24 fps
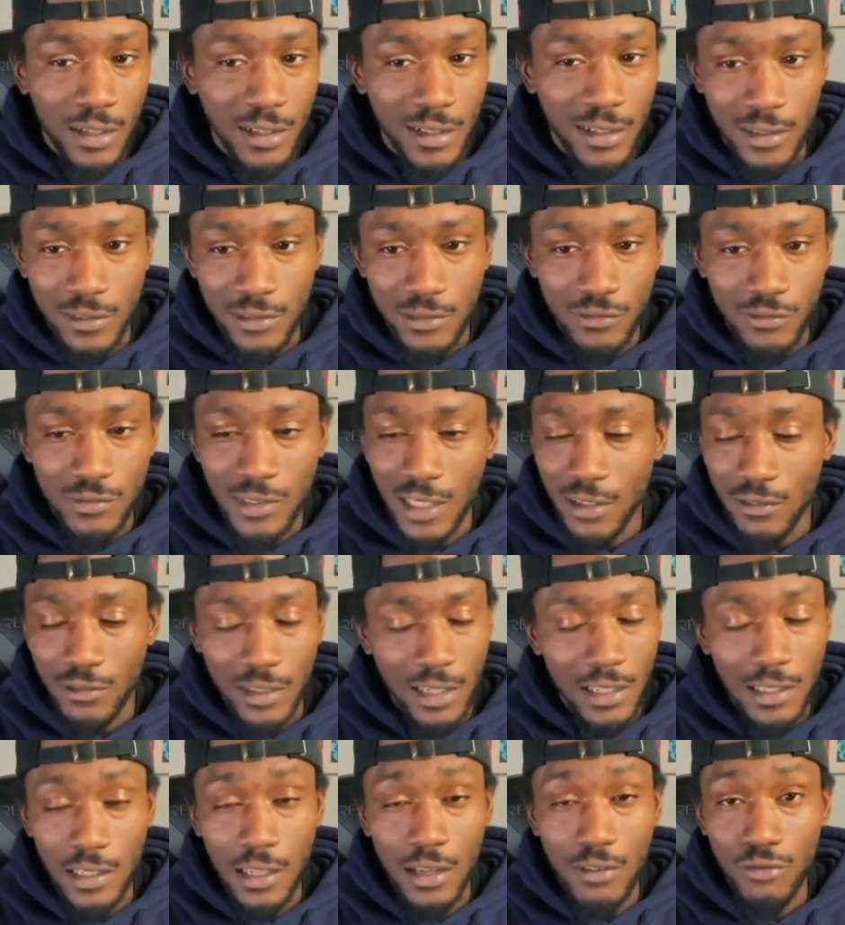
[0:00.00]
and
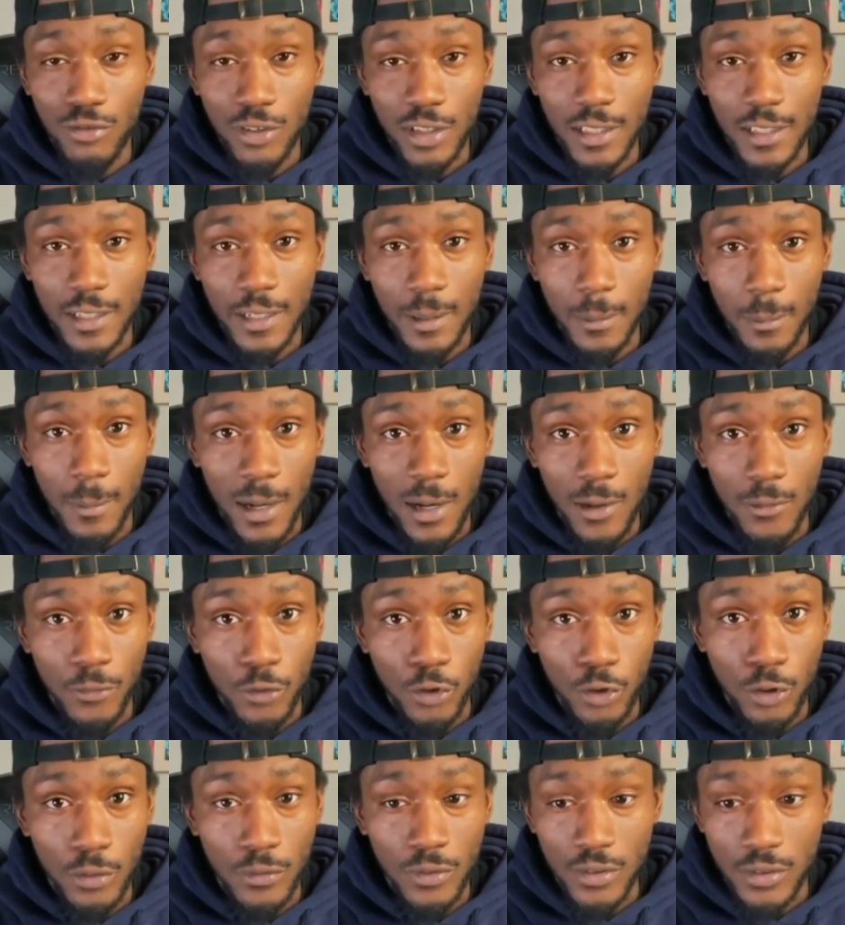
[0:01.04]
they love running their mouth
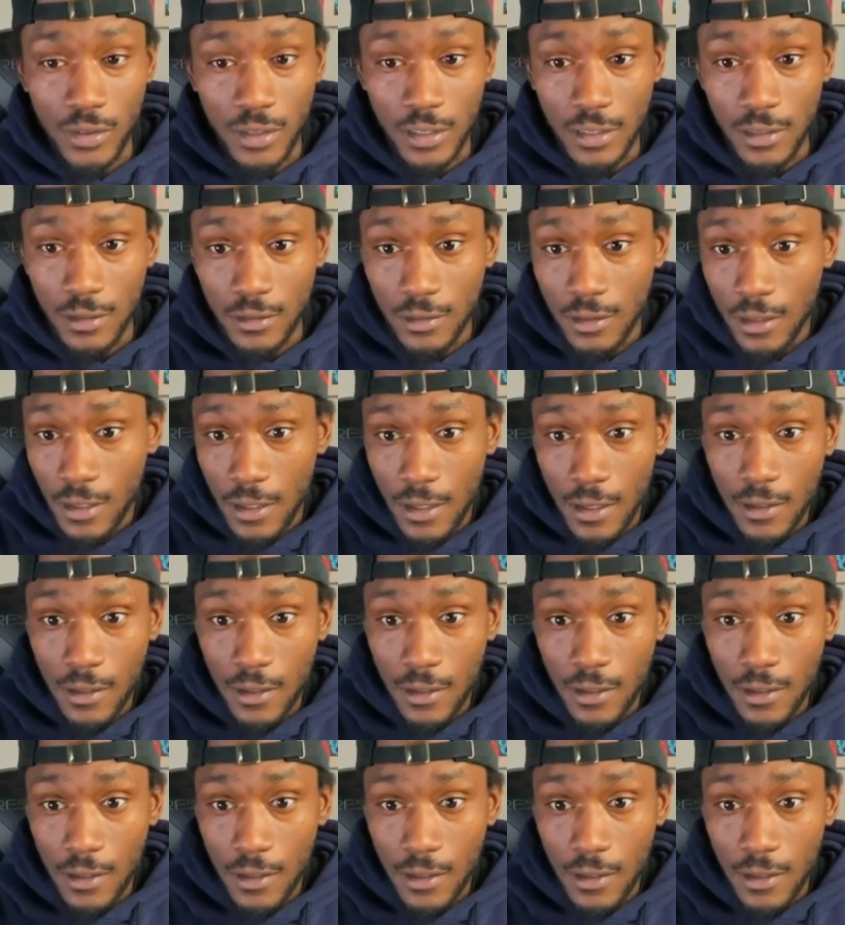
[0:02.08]
all of a sudden.